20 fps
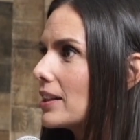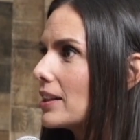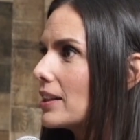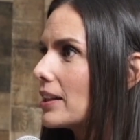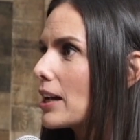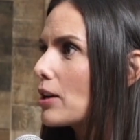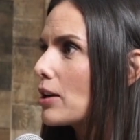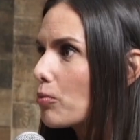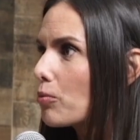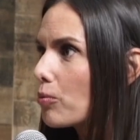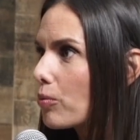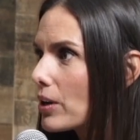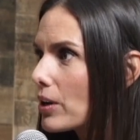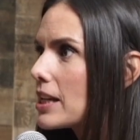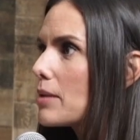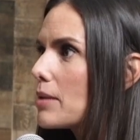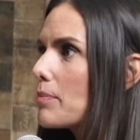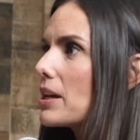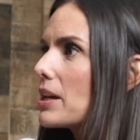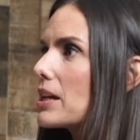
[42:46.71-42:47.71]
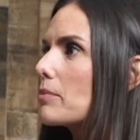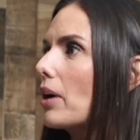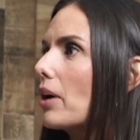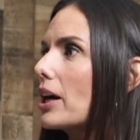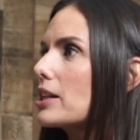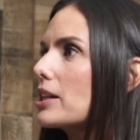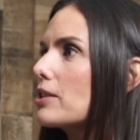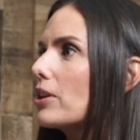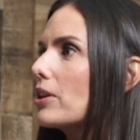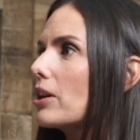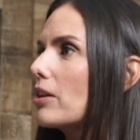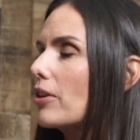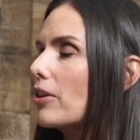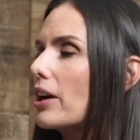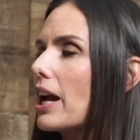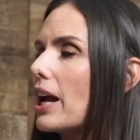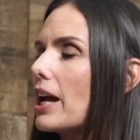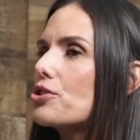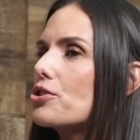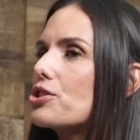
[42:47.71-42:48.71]
Like really being mindful of our
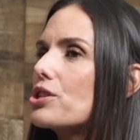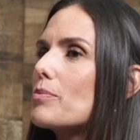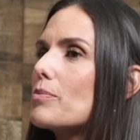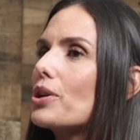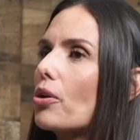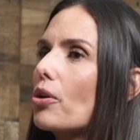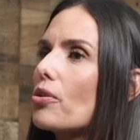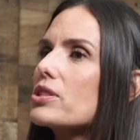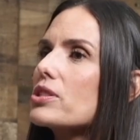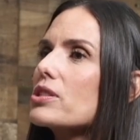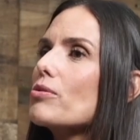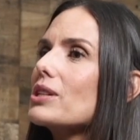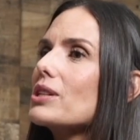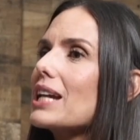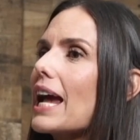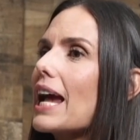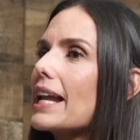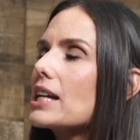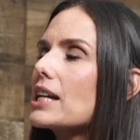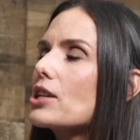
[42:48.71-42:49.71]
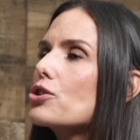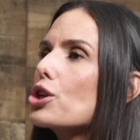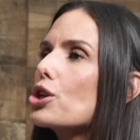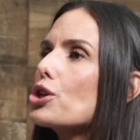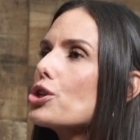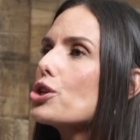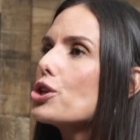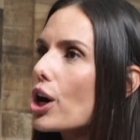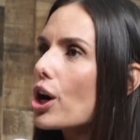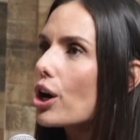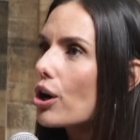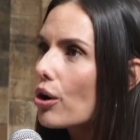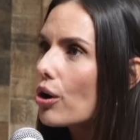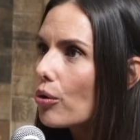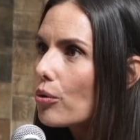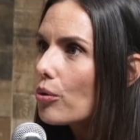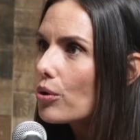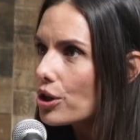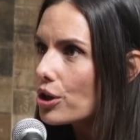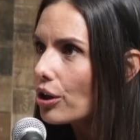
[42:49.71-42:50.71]
energy, but also getting to
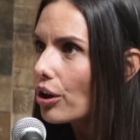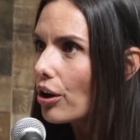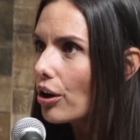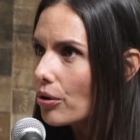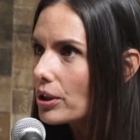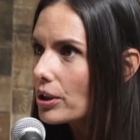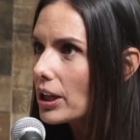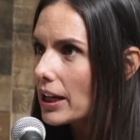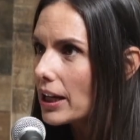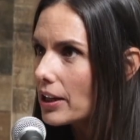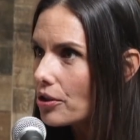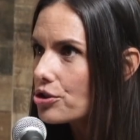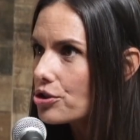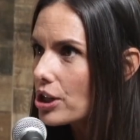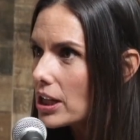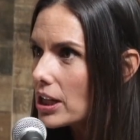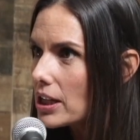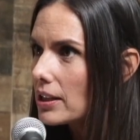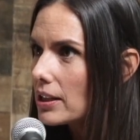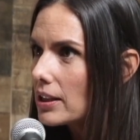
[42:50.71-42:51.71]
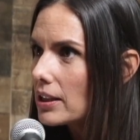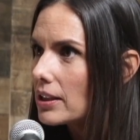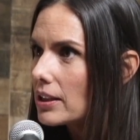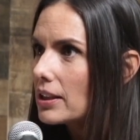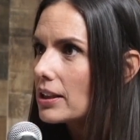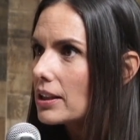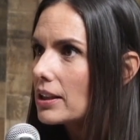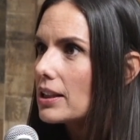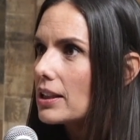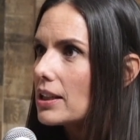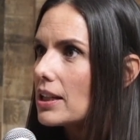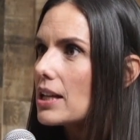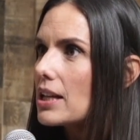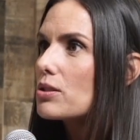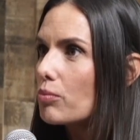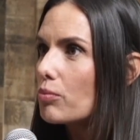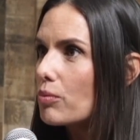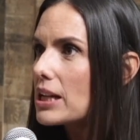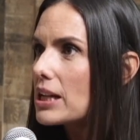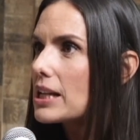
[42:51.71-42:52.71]
know your own energy
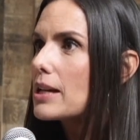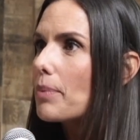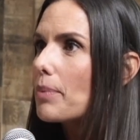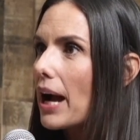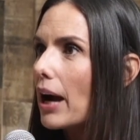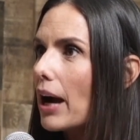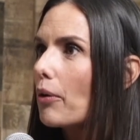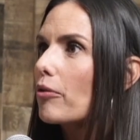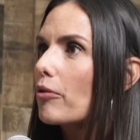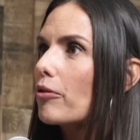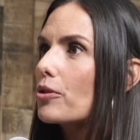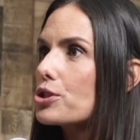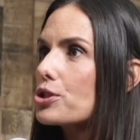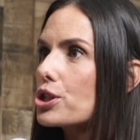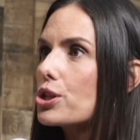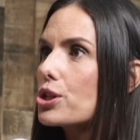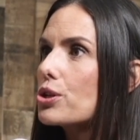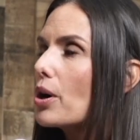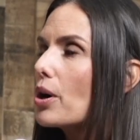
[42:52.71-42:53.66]
is really powerful too.